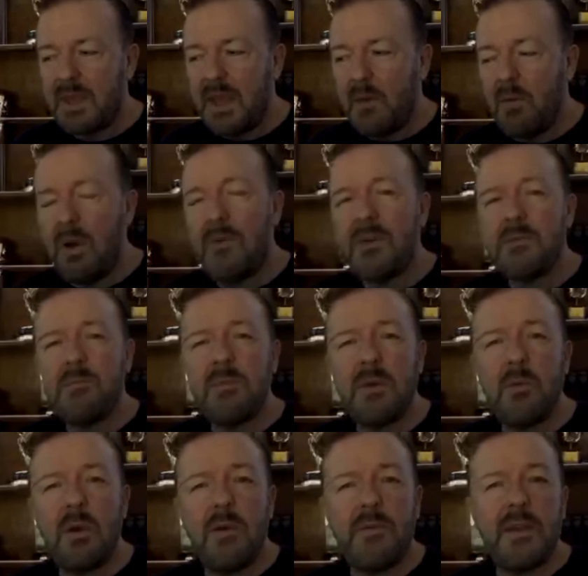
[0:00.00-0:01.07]
What
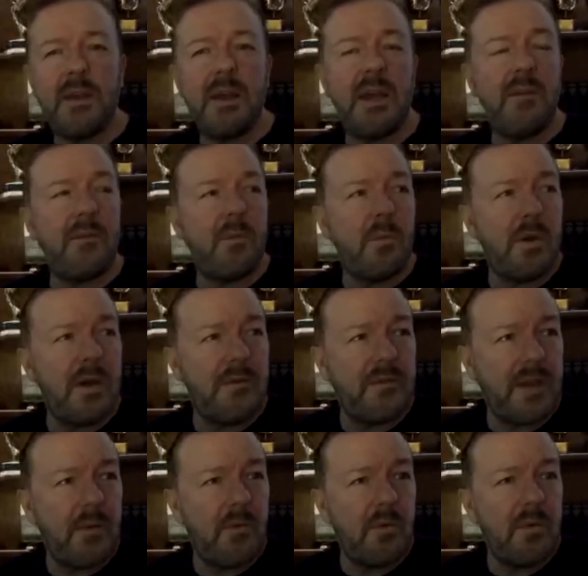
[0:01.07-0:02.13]
if
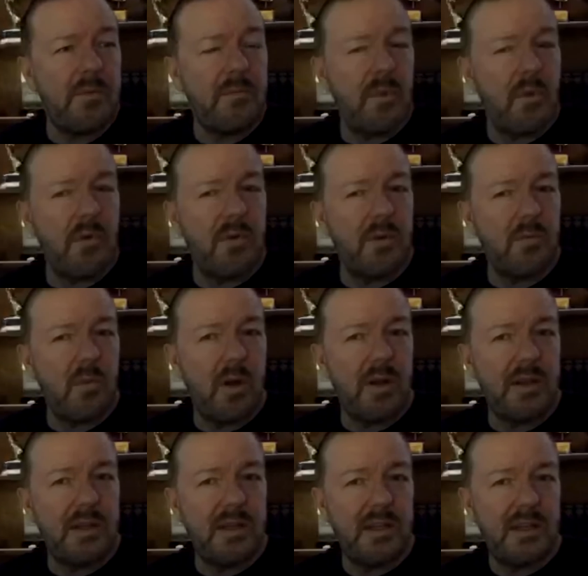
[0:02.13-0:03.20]
they were in more than
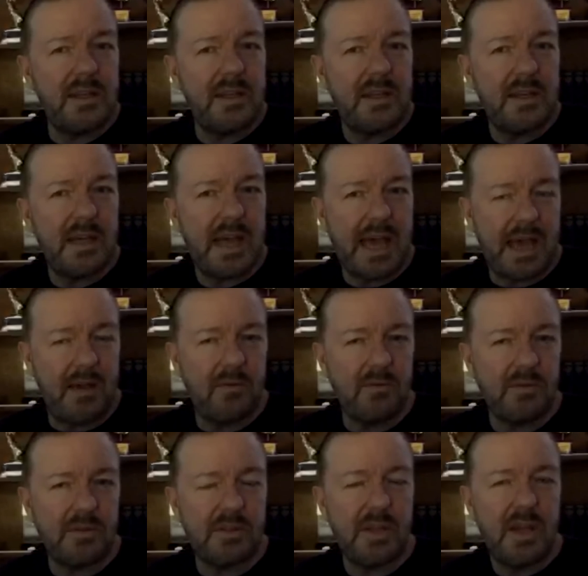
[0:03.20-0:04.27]
one
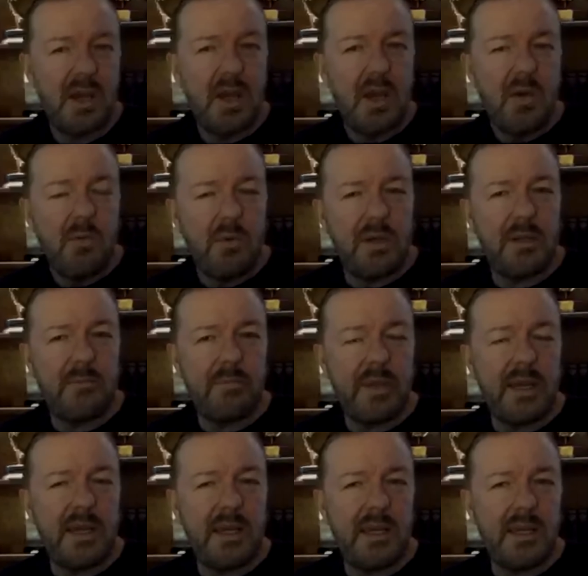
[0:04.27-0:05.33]
house? Would it
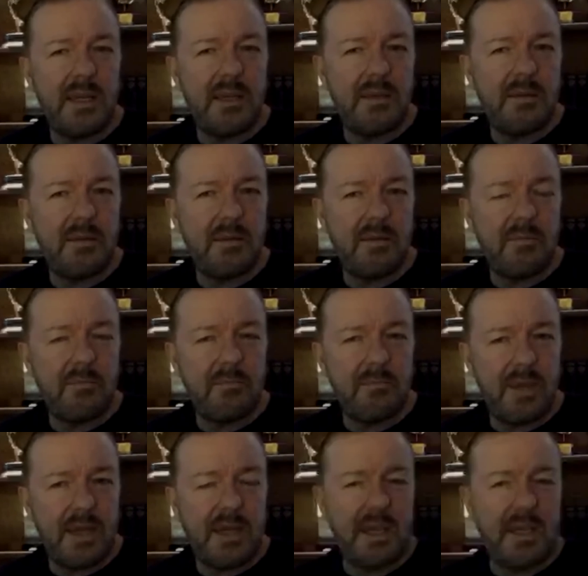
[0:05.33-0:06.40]
be
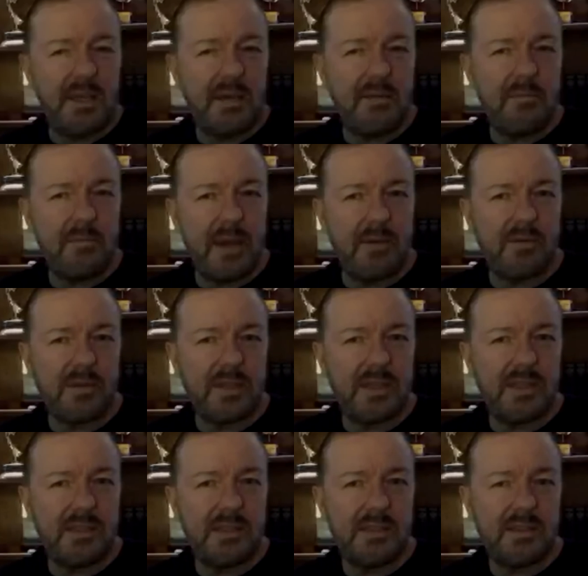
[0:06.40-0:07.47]
Mickey
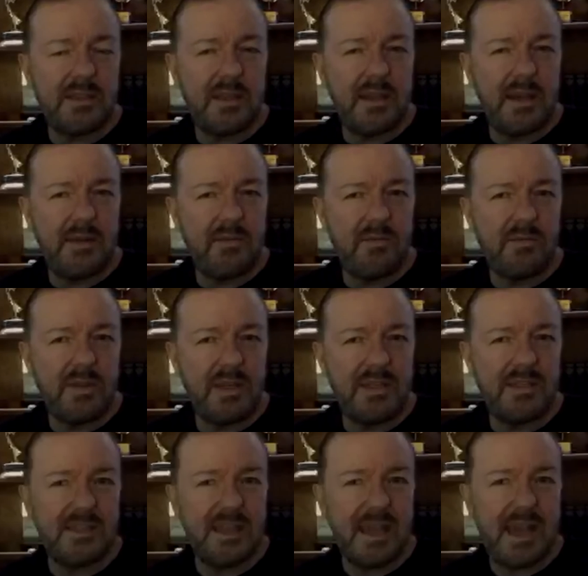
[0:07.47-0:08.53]
Mouses in all
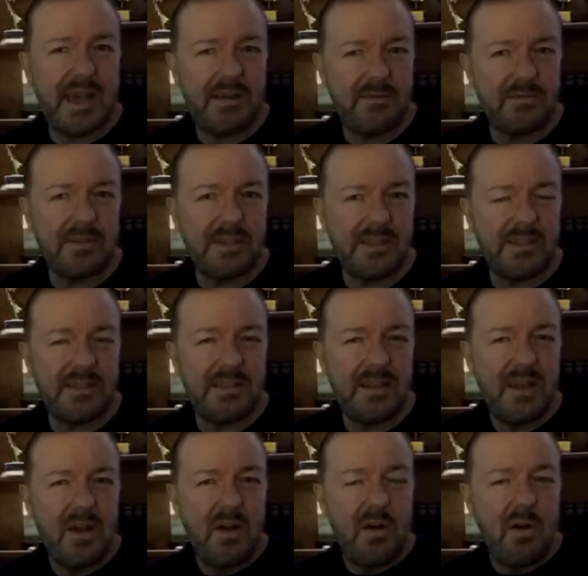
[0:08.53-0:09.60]
these houses,
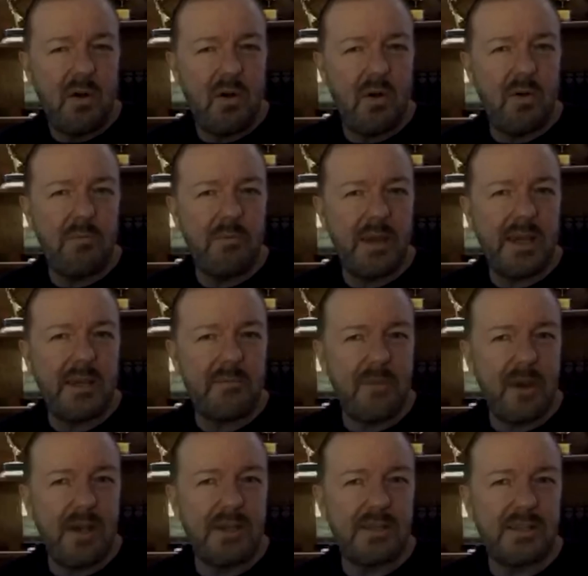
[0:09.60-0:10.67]
or Mickey
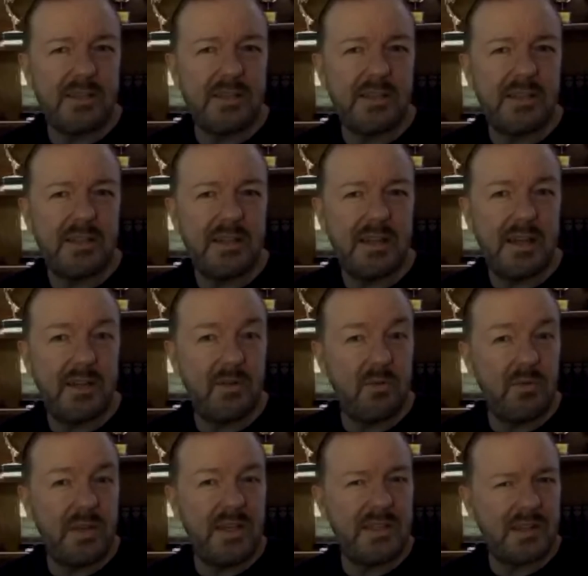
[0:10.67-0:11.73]
Mice in all
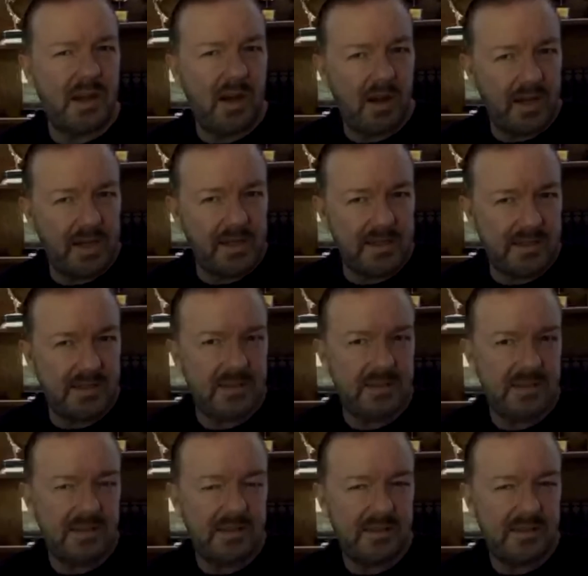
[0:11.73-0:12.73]
these heists?